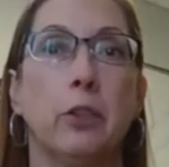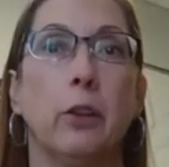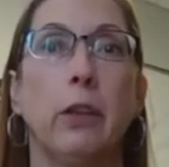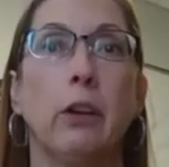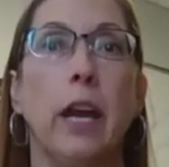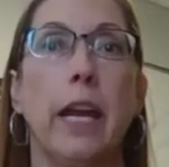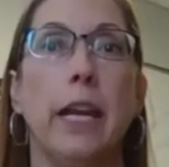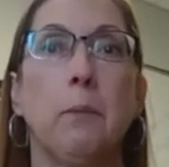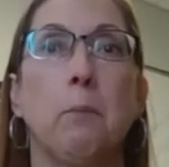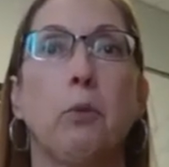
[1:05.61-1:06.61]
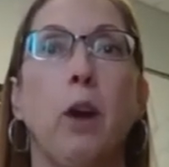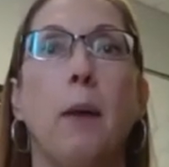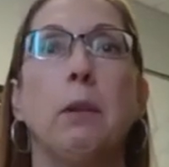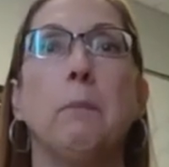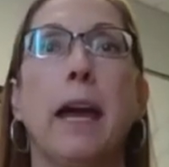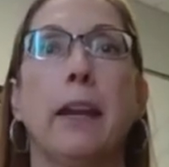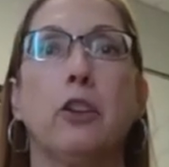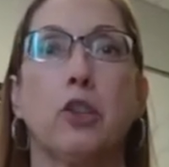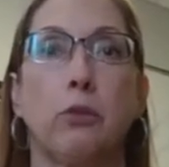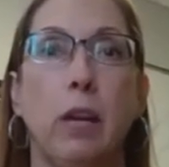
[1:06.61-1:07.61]
So if there are any problematic
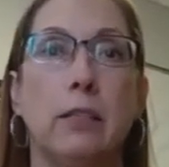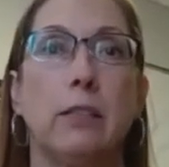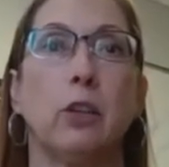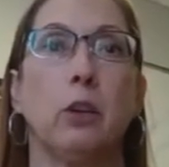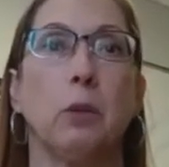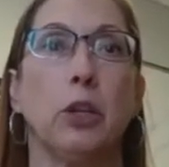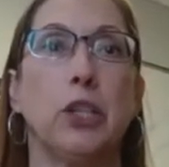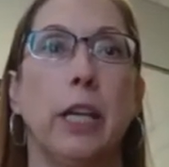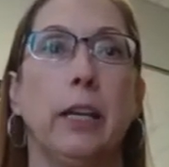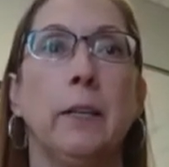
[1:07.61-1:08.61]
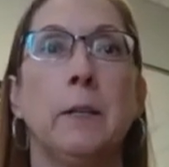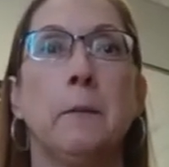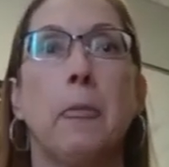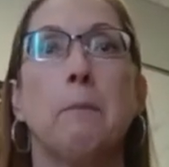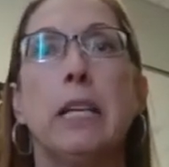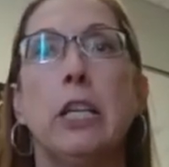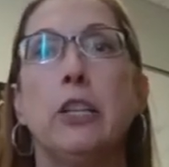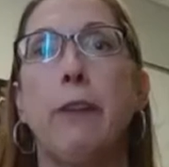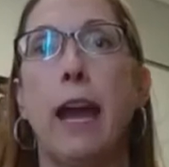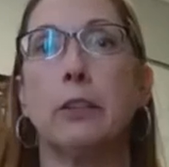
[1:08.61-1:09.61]
trends that are emerging, but each
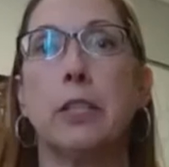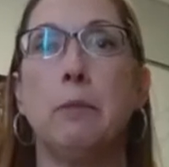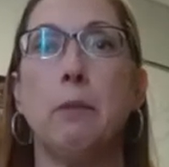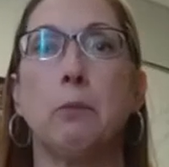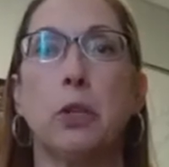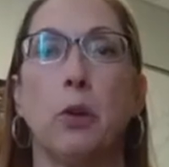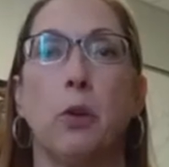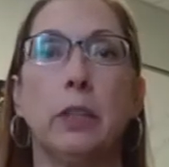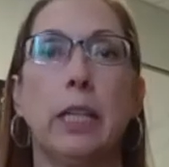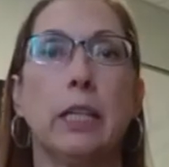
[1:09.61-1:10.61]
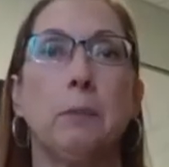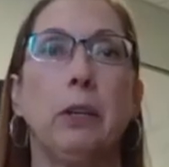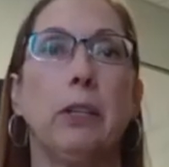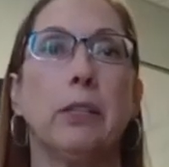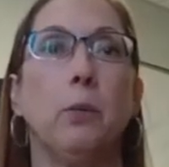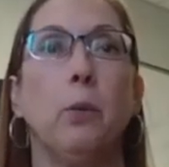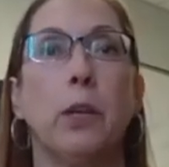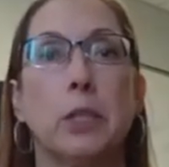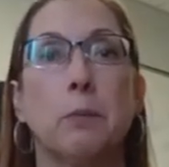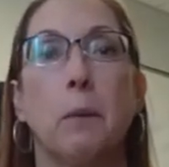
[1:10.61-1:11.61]
faculty member is only experiencing
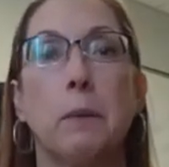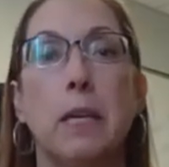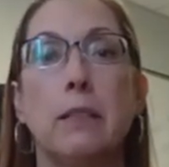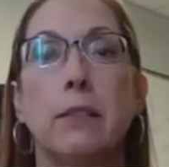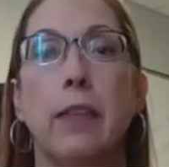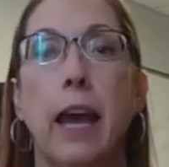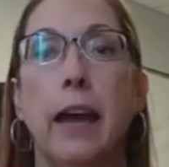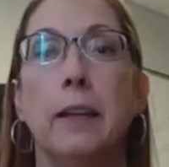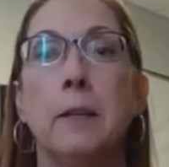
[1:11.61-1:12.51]
one small piece of that,